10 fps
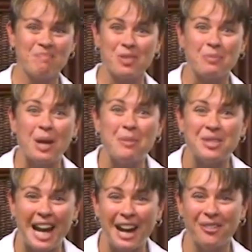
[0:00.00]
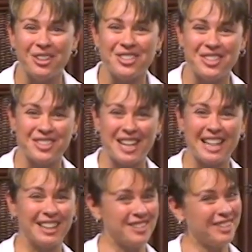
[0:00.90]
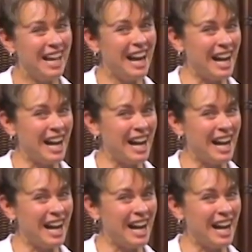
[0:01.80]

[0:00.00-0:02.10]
sometimes hours in silence.